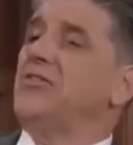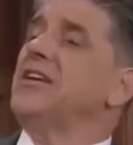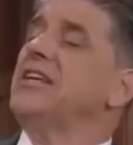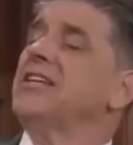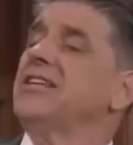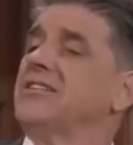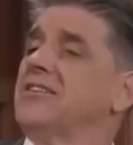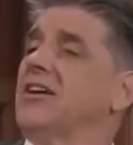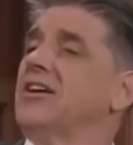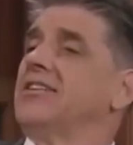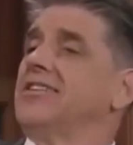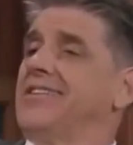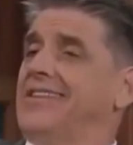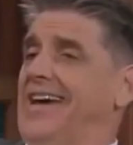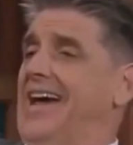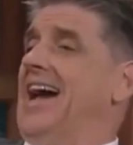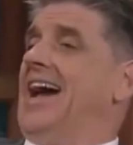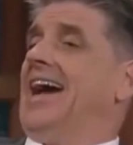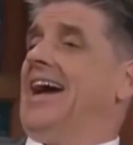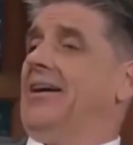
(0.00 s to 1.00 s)
if he'd have done
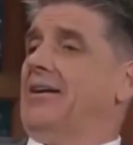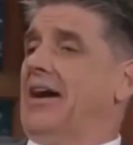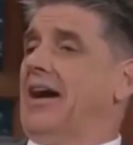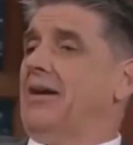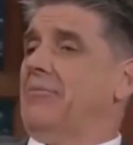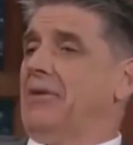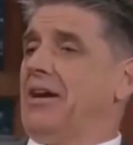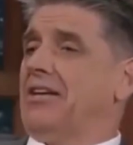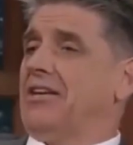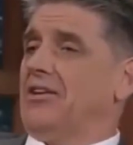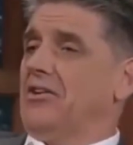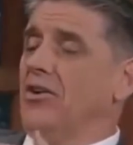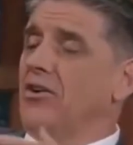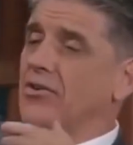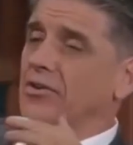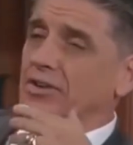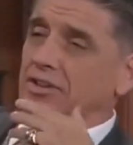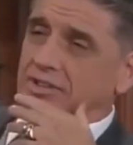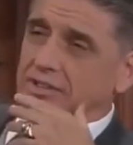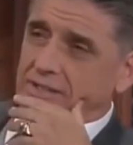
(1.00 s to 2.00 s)
that, I might have
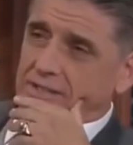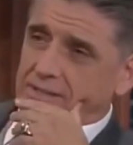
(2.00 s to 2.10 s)
noticed.